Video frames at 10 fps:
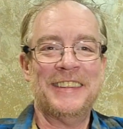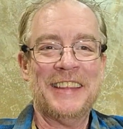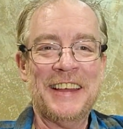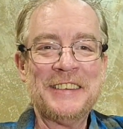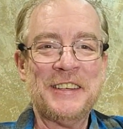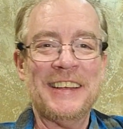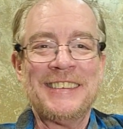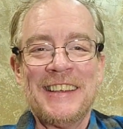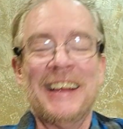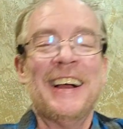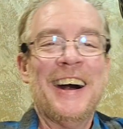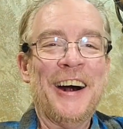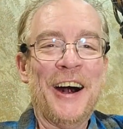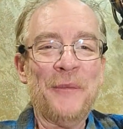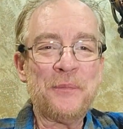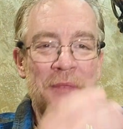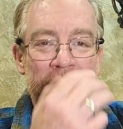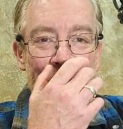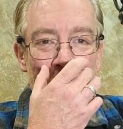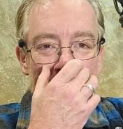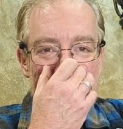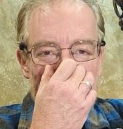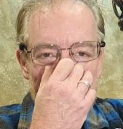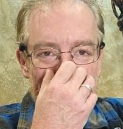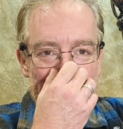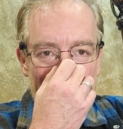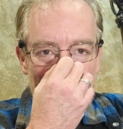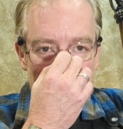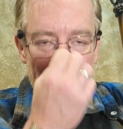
Thanks, Chance. We did a video